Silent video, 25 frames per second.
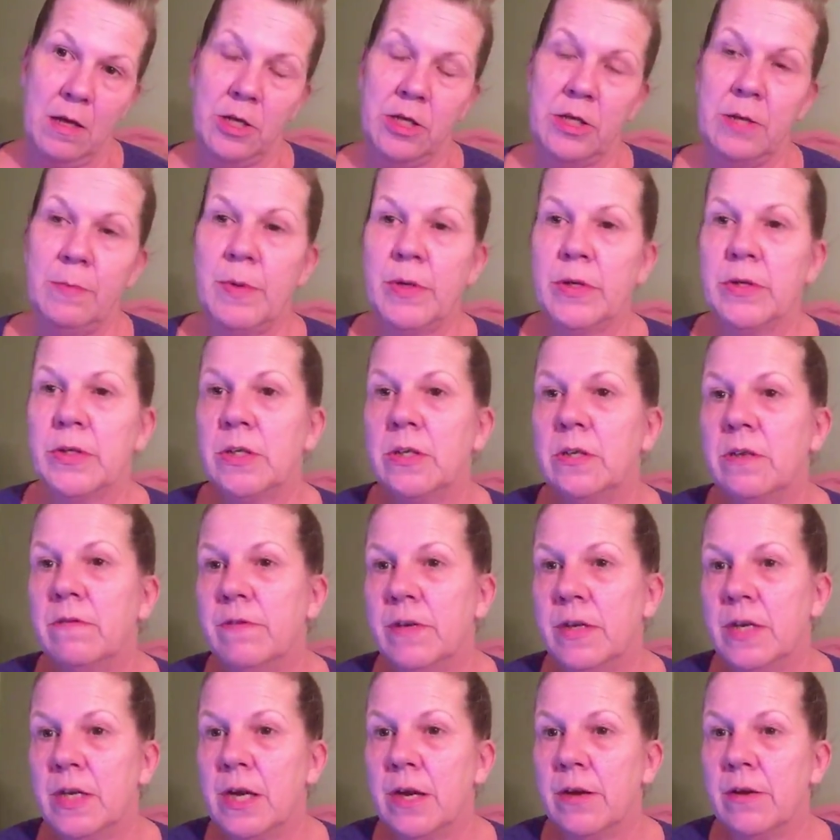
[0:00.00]
She posted a
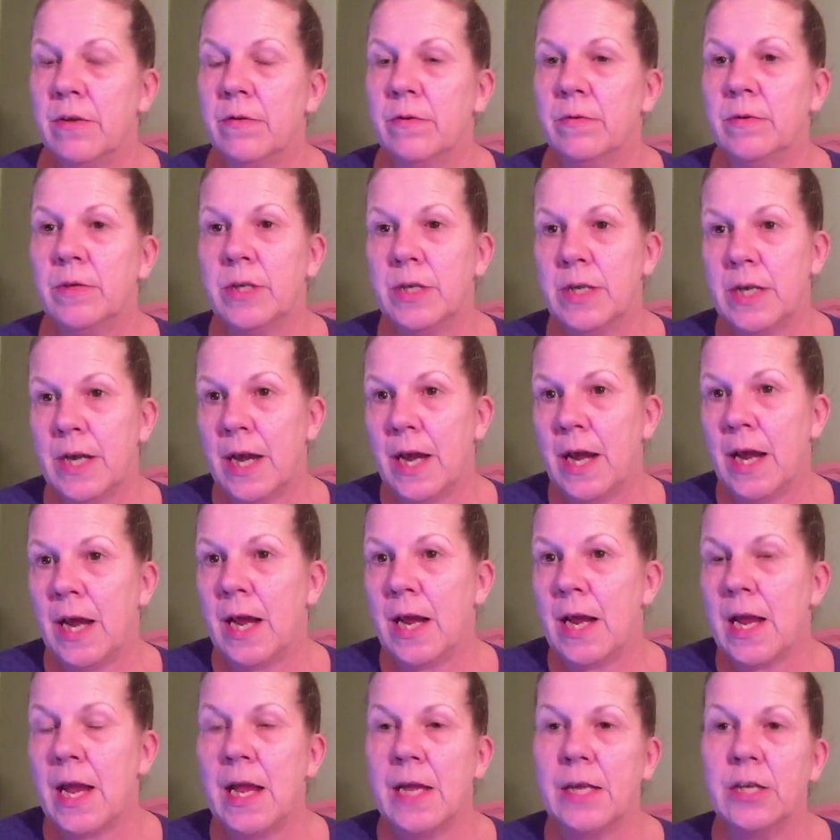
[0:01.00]
video
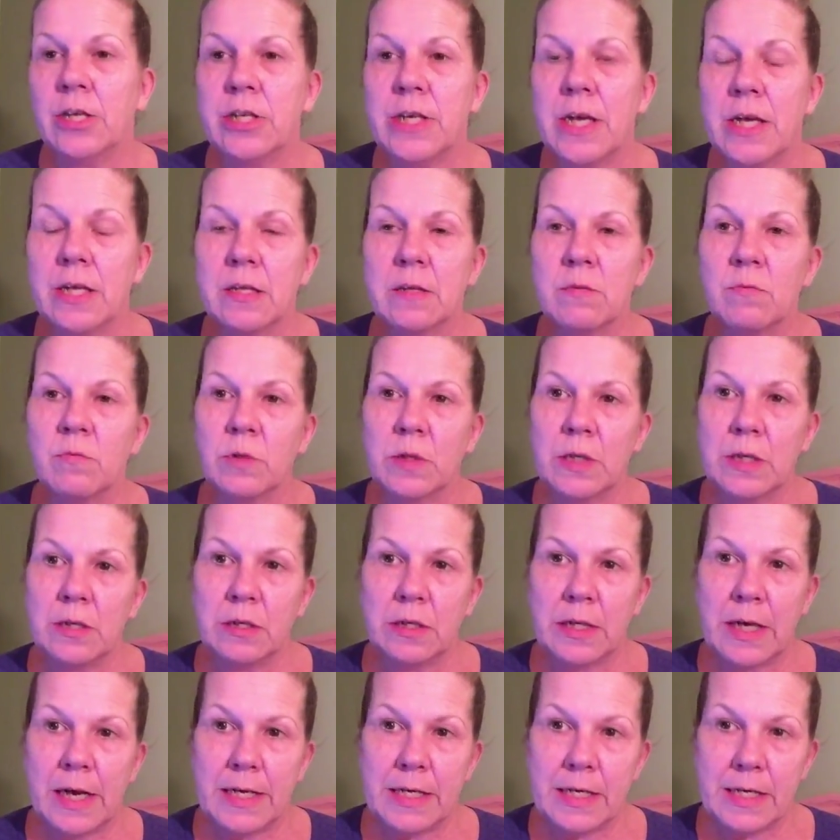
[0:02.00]
today, and she had some really
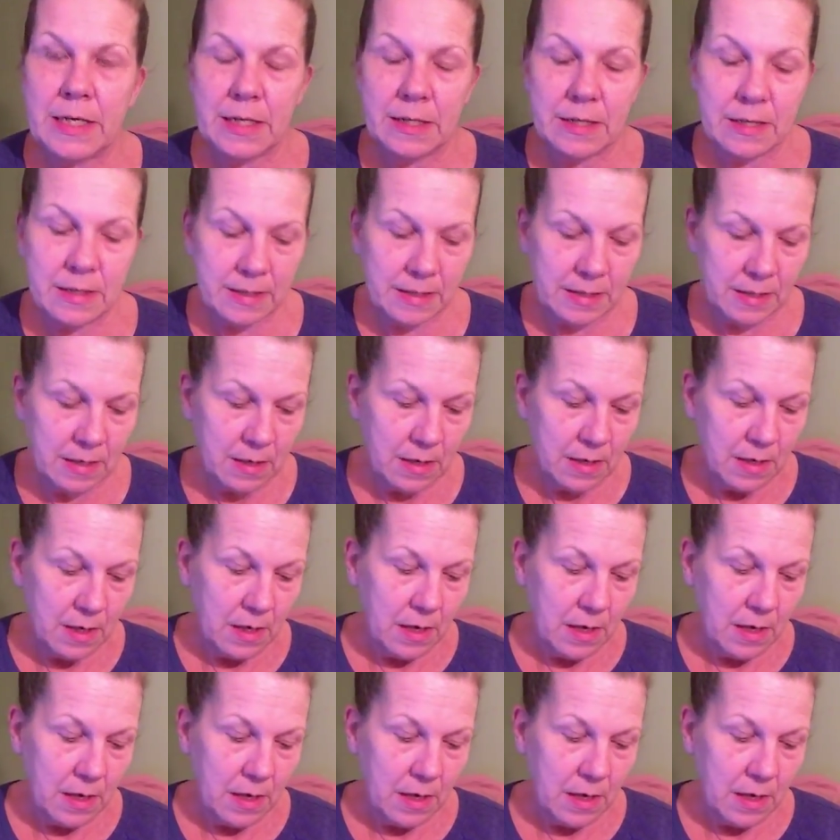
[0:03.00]
good ideas.